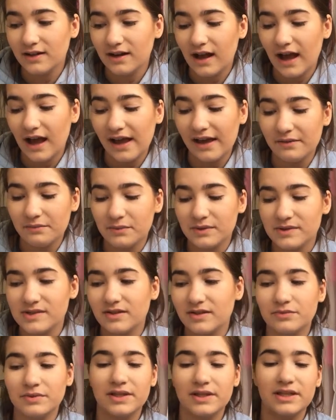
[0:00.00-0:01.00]
I
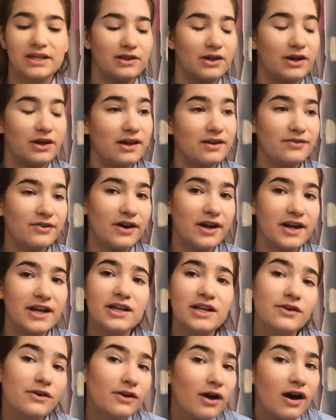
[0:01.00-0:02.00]
wasn't really looking for any
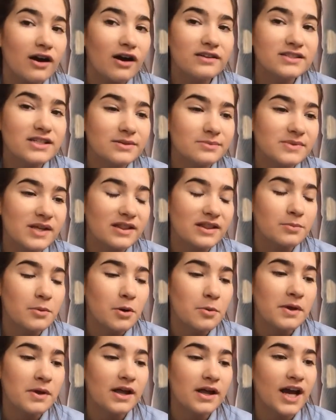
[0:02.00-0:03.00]
new costumes at the
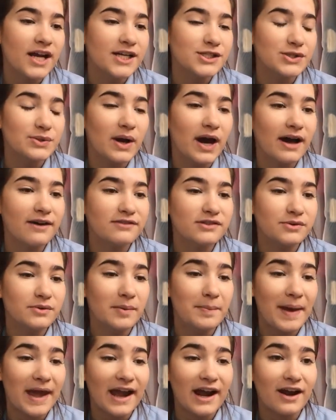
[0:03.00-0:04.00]
moment. I do have to
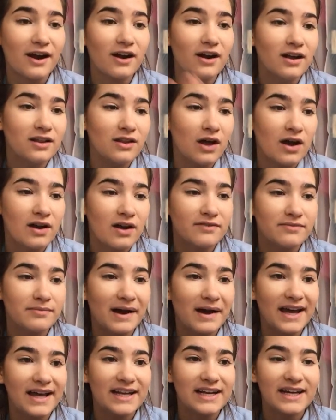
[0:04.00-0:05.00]
repair a lot of
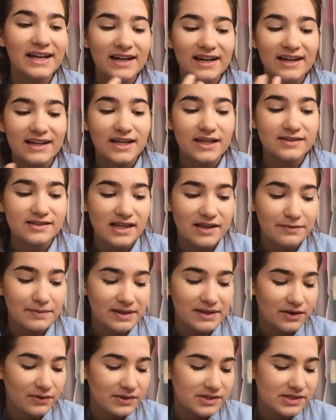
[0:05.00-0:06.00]
mine because they've
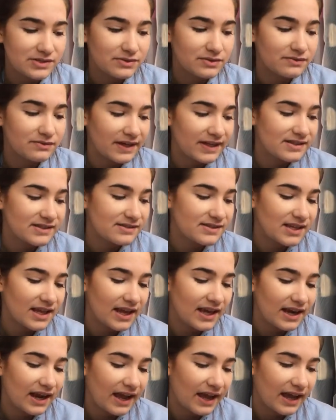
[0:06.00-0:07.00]
been going to events
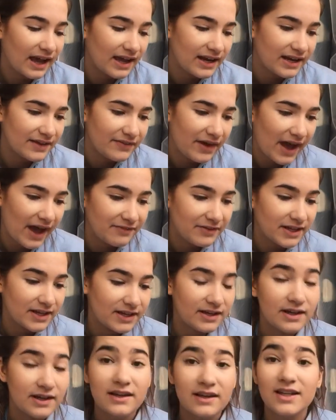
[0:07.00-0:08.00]
and I kind of haven't,
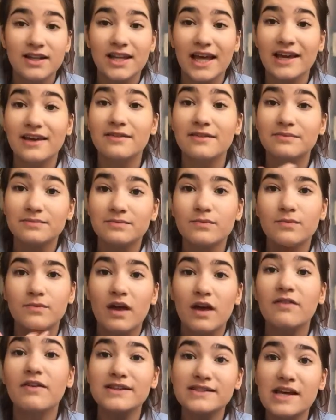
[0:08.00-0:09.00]
like,
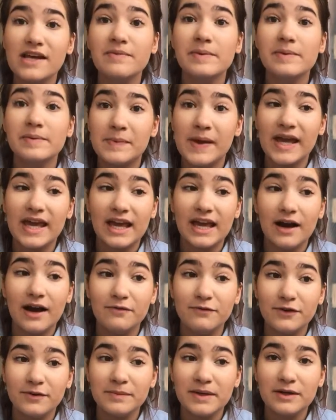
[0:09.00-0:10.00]
events have been picking up
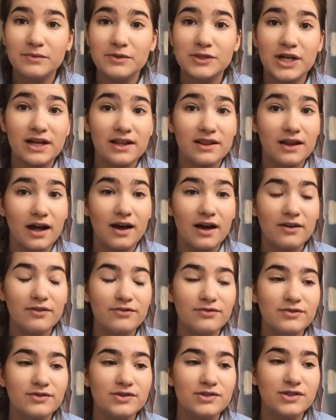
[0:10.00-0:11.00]
for me, which I love,
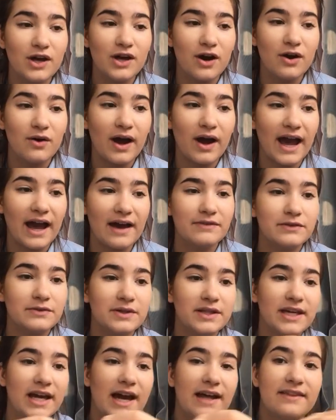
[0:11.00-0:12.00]
so I haven't
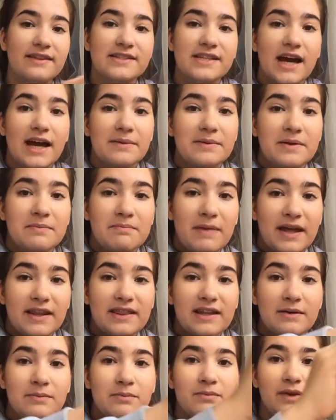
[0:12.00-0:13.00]
really had the time to mend
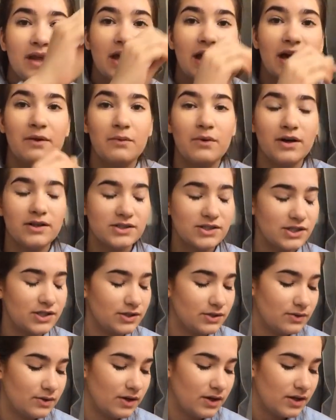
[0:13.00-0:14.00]
them like I want
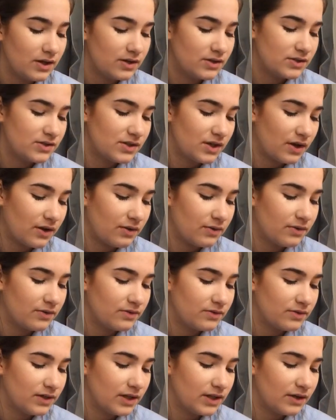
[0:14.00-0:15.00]
to. So,
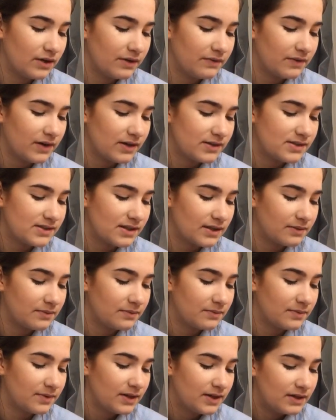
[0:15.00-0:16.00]
you know, I've got
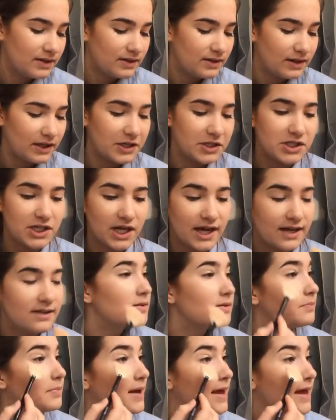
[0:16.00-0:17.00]
some like
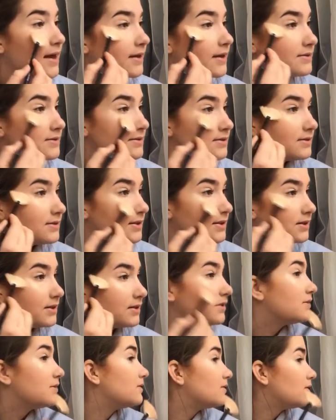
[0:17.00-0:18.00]
jasmine pants to
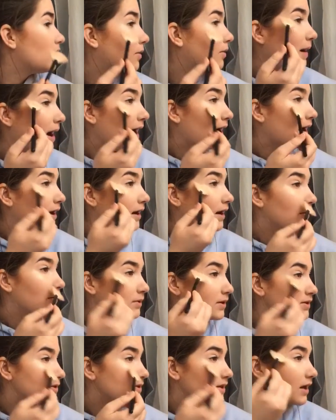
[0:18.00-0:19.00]
sew back up
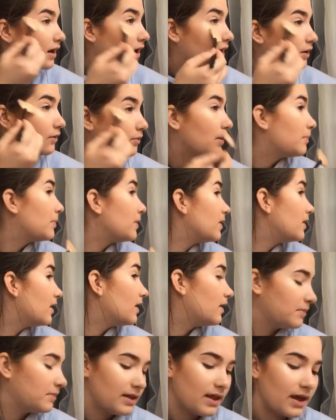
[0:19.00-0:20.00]
because they got a rip in
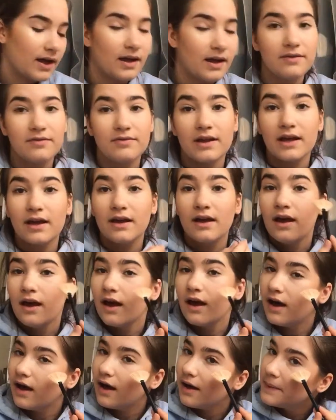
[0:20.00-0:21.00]
them and that kind of thing.
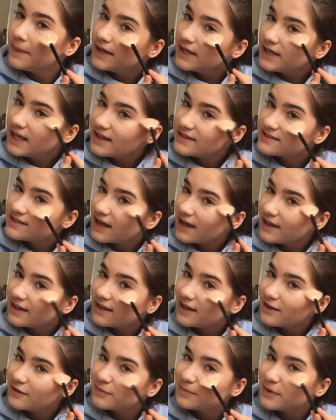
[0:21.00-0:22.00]
And yes, I
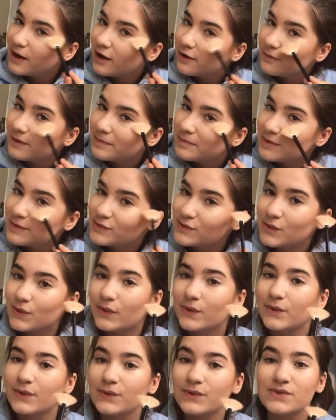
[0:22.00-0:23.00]
love Broadway
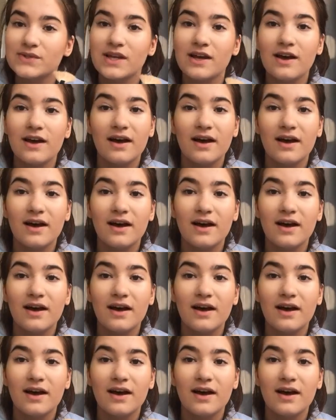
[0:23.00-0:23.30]
musicals.